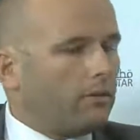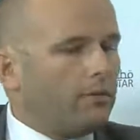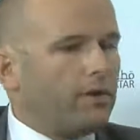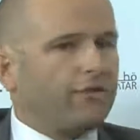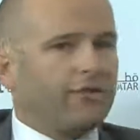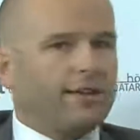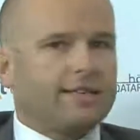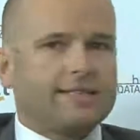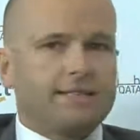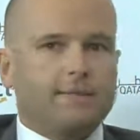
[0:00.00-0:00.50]

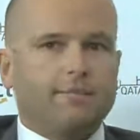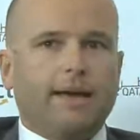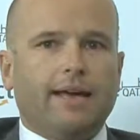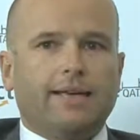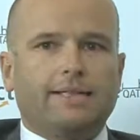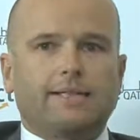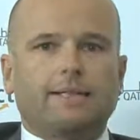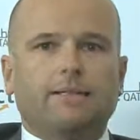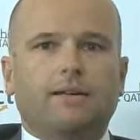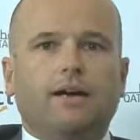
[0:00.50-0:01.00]
With
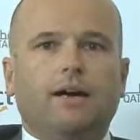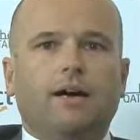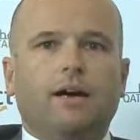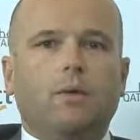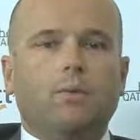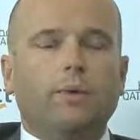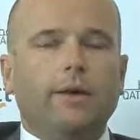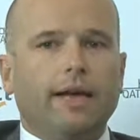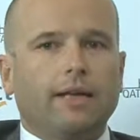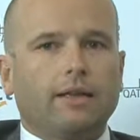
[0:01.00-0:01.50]

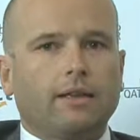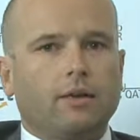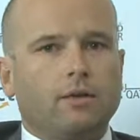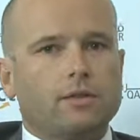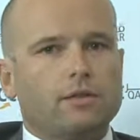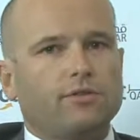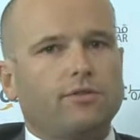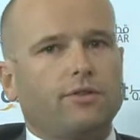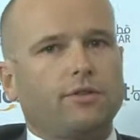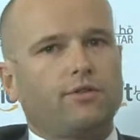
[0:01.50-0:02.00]
SMS, we had
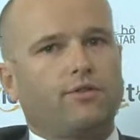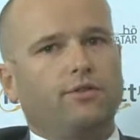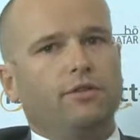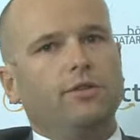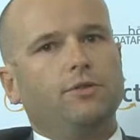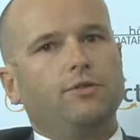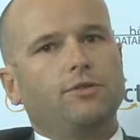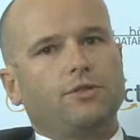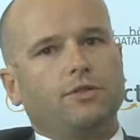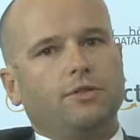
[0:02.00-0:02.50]
loads of
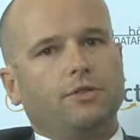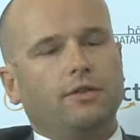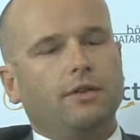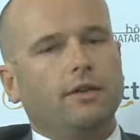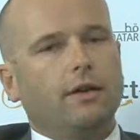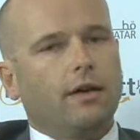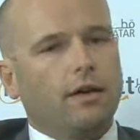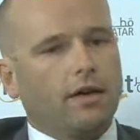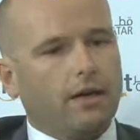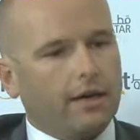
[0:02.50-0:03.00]

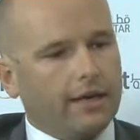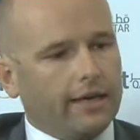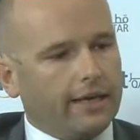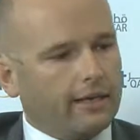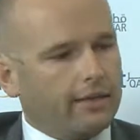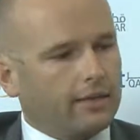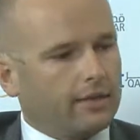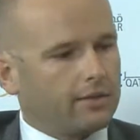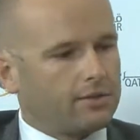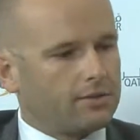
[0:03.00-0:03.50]
confusion
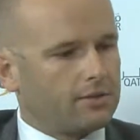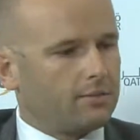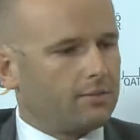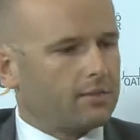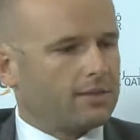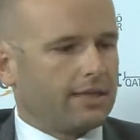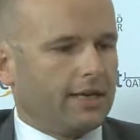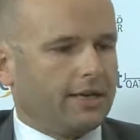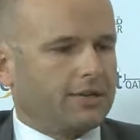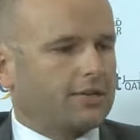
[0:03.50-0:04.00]
in the
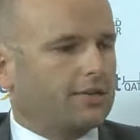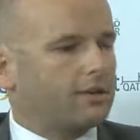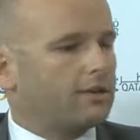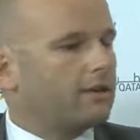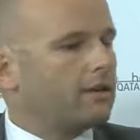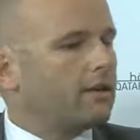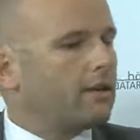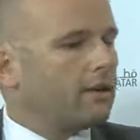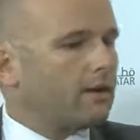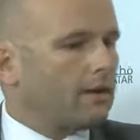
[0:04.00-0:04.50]
consumer
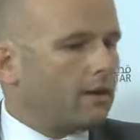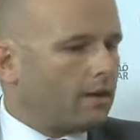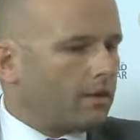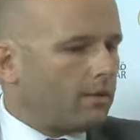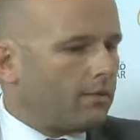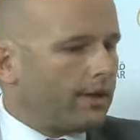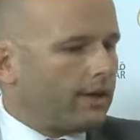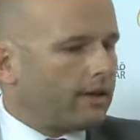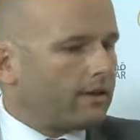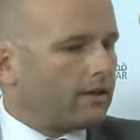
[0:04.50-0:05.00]
section
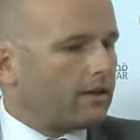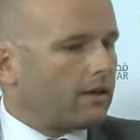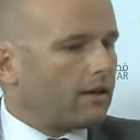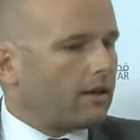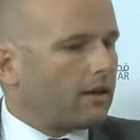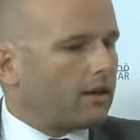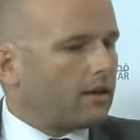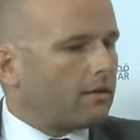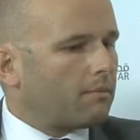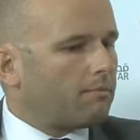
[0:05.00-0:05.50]
when
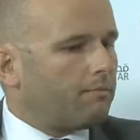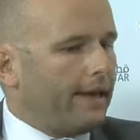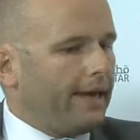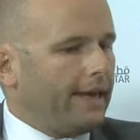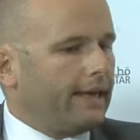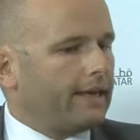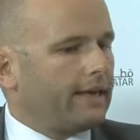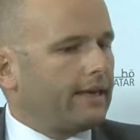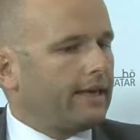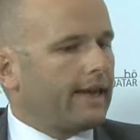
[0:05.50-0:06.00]

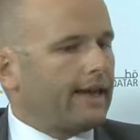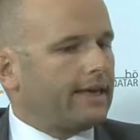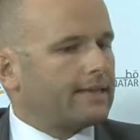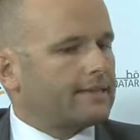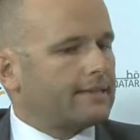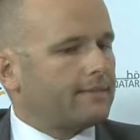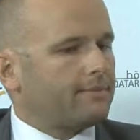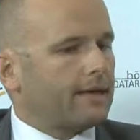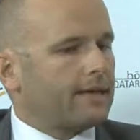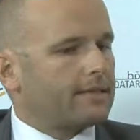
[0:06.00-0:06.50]
making
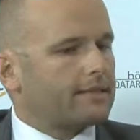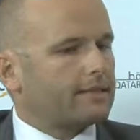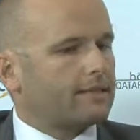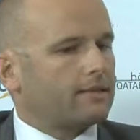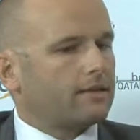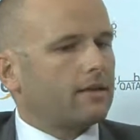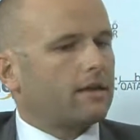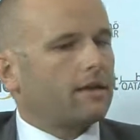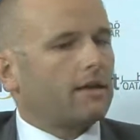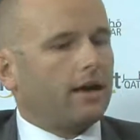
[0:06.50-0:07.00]

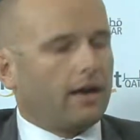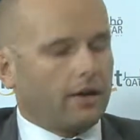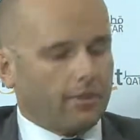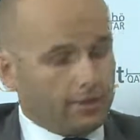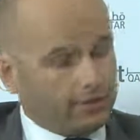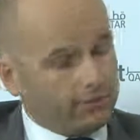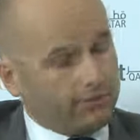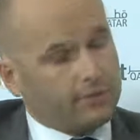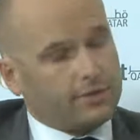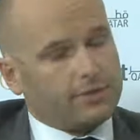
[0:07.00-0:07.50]
SMS,
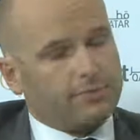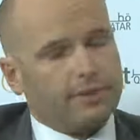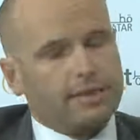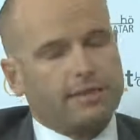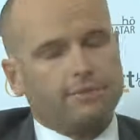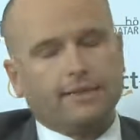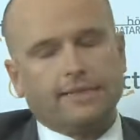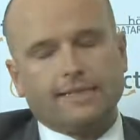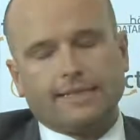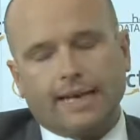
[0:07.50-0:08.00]
which
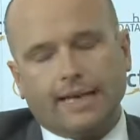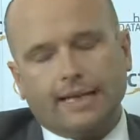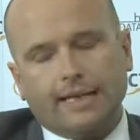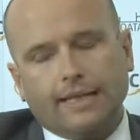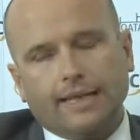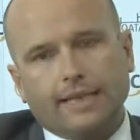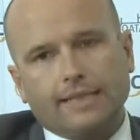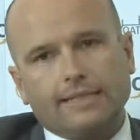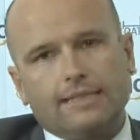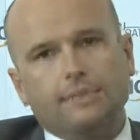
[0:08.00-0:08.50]
means when
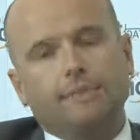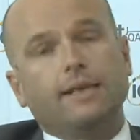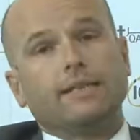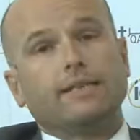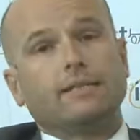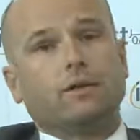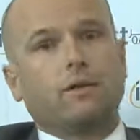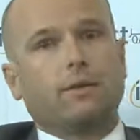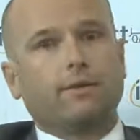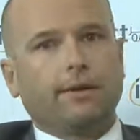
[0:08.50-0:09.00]
sending
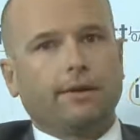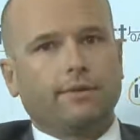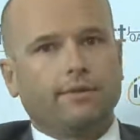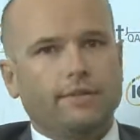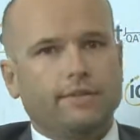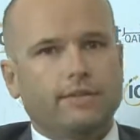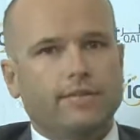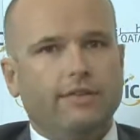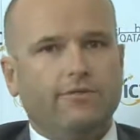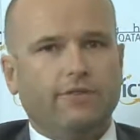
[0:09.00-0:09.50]
SMS or when
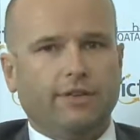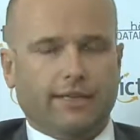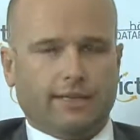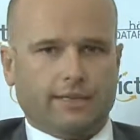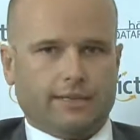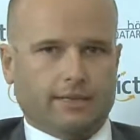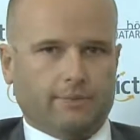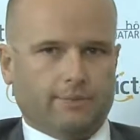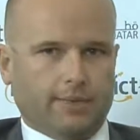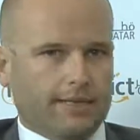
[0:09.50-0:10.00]
receiving
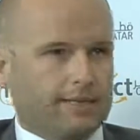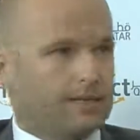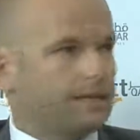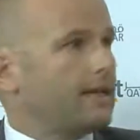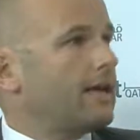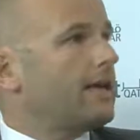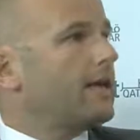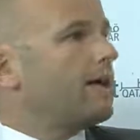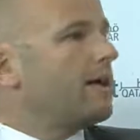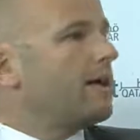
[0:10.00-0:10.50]
SMS.
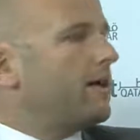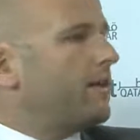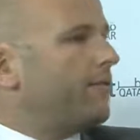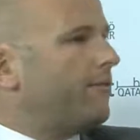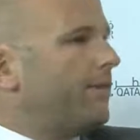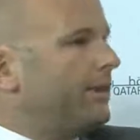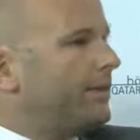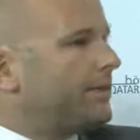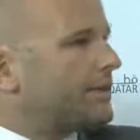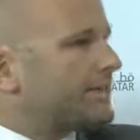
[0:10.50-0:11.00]

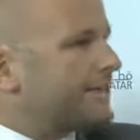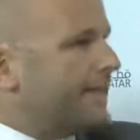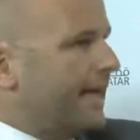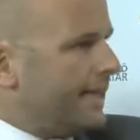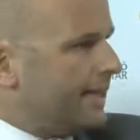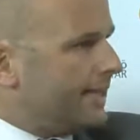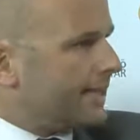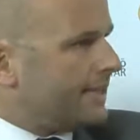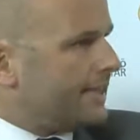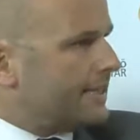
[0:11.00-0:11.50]
When you're
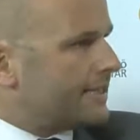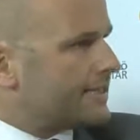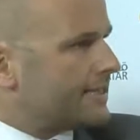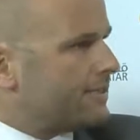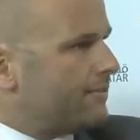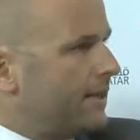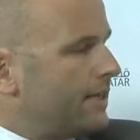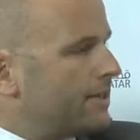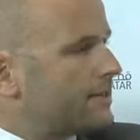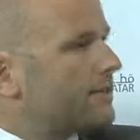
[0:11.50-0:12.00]
sending an
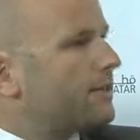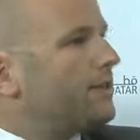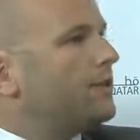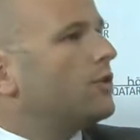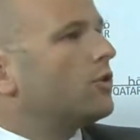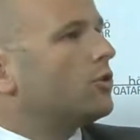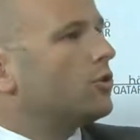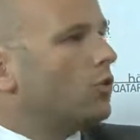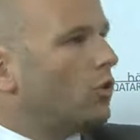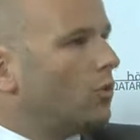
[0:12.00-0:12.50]
SMS,
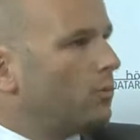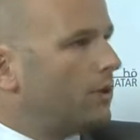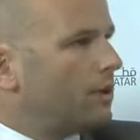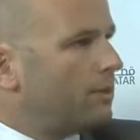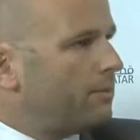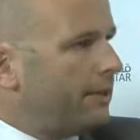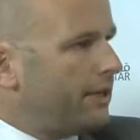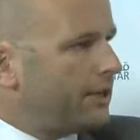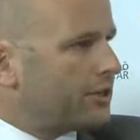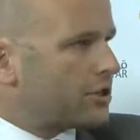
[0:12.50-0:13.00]
you're
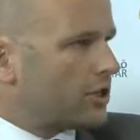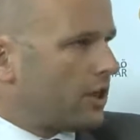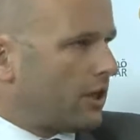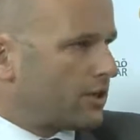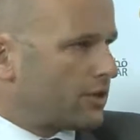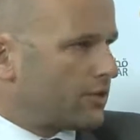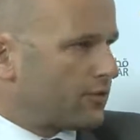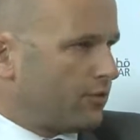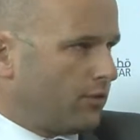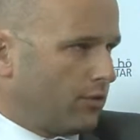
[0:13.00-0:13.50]
normally being
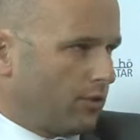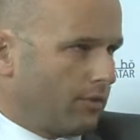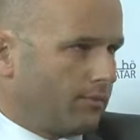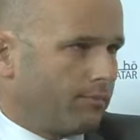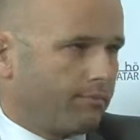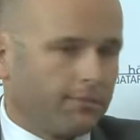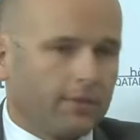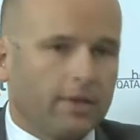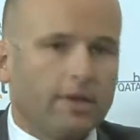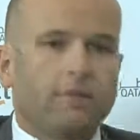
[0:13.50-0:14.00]
charged for.
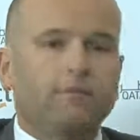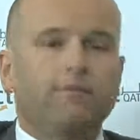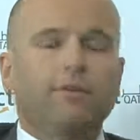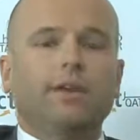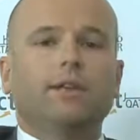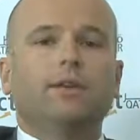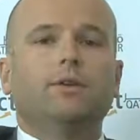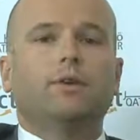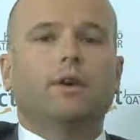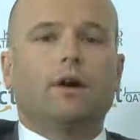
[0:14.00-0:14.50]

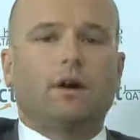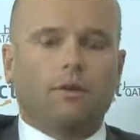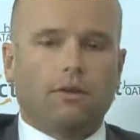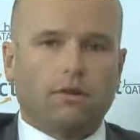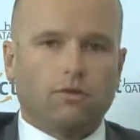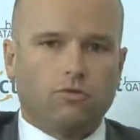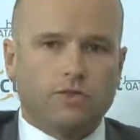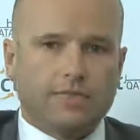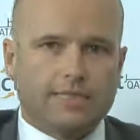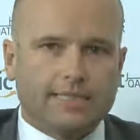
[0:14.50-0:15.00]
When you are
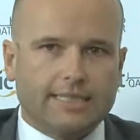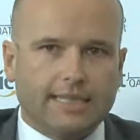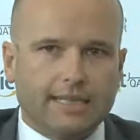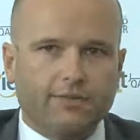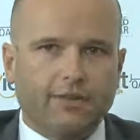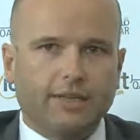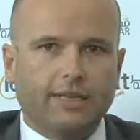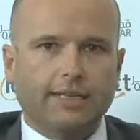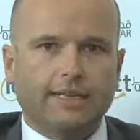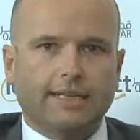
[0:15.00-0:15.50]

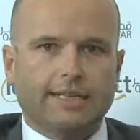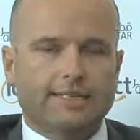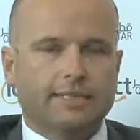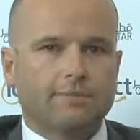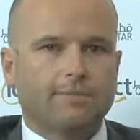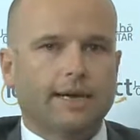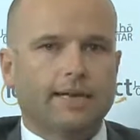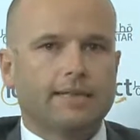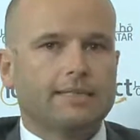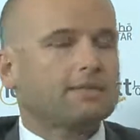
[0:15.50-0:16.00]
receiving an
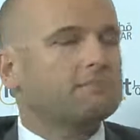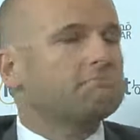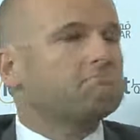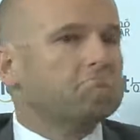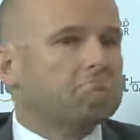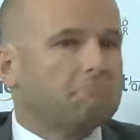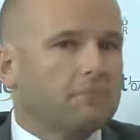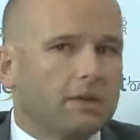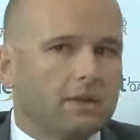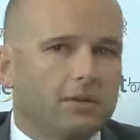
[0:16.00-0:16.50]
SMS,
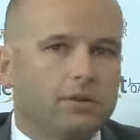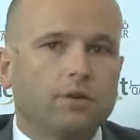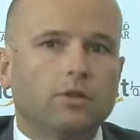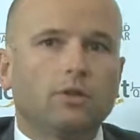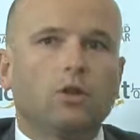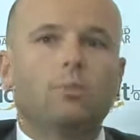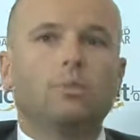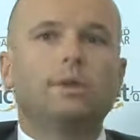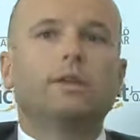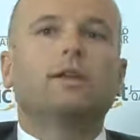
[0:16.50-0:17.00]
you're
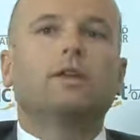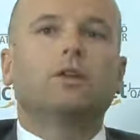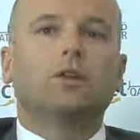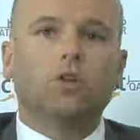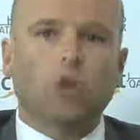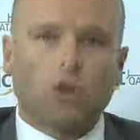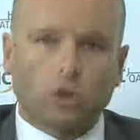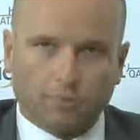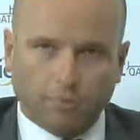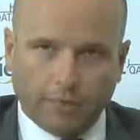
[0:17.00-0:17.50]
normally
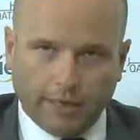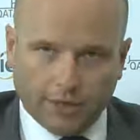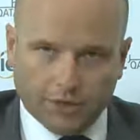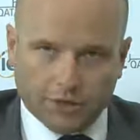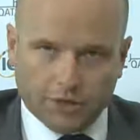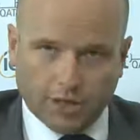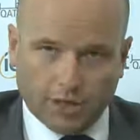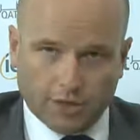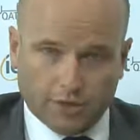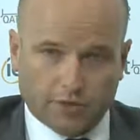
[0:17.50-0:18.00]
not being
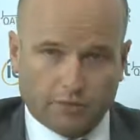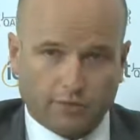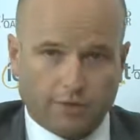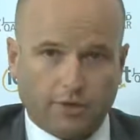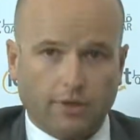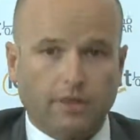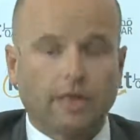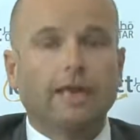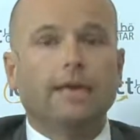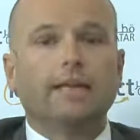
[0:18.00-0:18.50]
charged
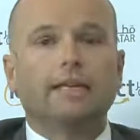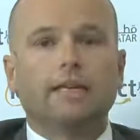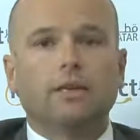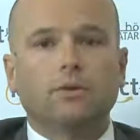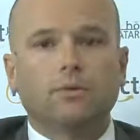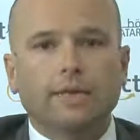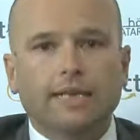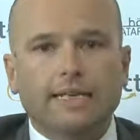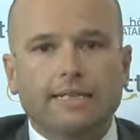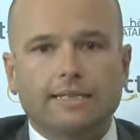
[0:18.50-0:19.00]
for.
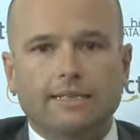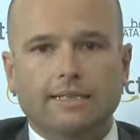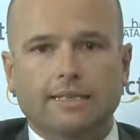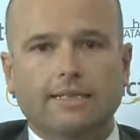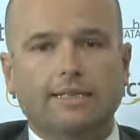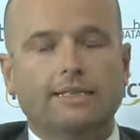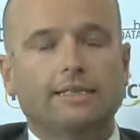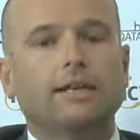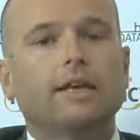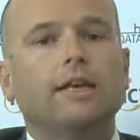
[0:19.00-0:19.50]
The reason
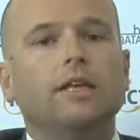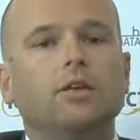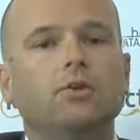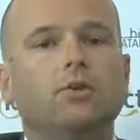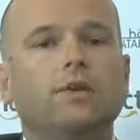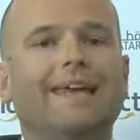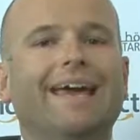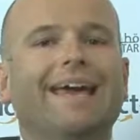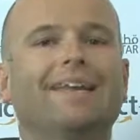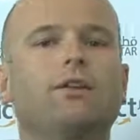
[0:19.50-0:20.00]
is
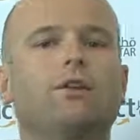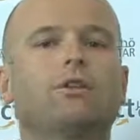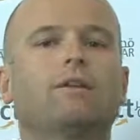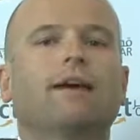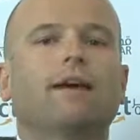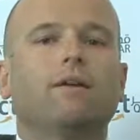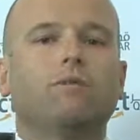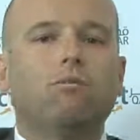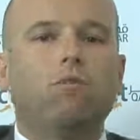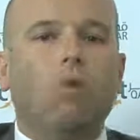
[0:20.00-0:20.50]
you cannot
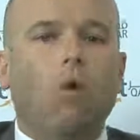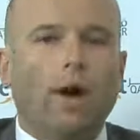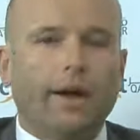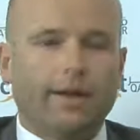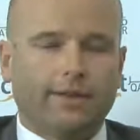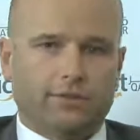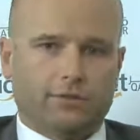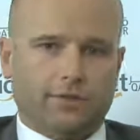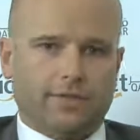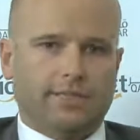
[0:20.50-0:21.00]

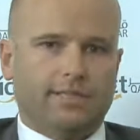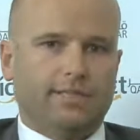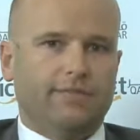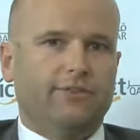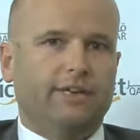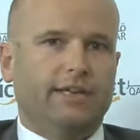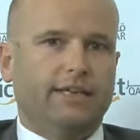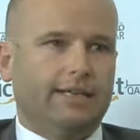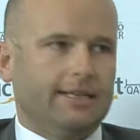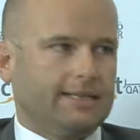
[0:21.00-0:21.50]
avoid
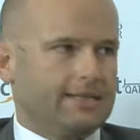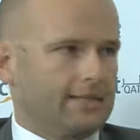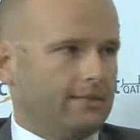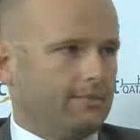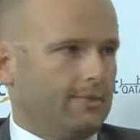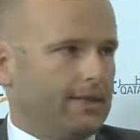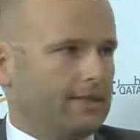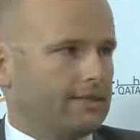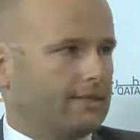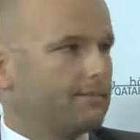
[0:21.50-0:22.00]
receiving an
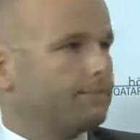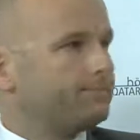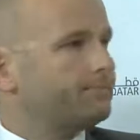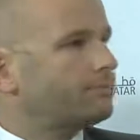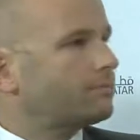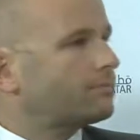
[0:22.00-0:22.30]
SMS.